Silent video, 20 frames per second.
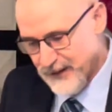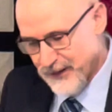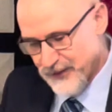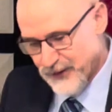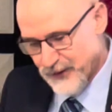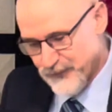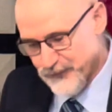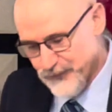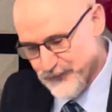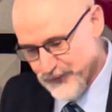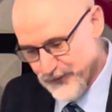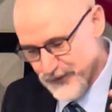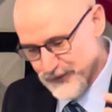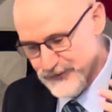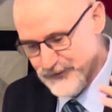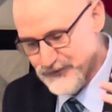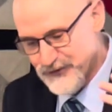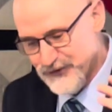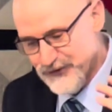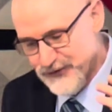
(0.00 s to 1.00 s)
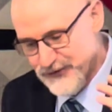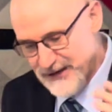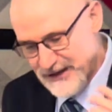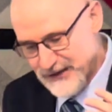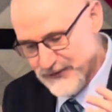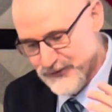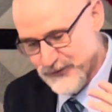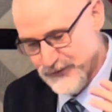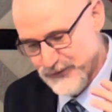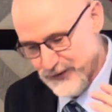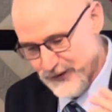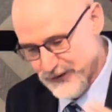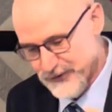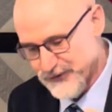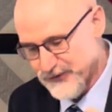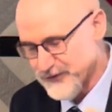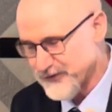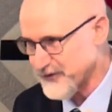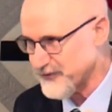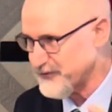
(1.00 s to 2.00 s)
The first six
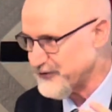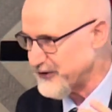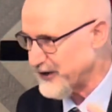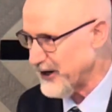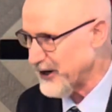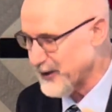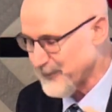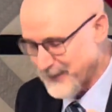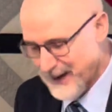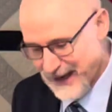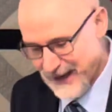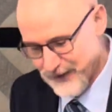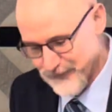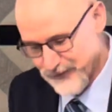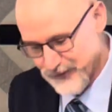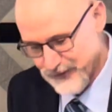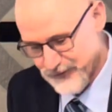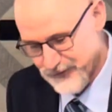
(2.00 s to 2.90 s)
verses of Jeremiah,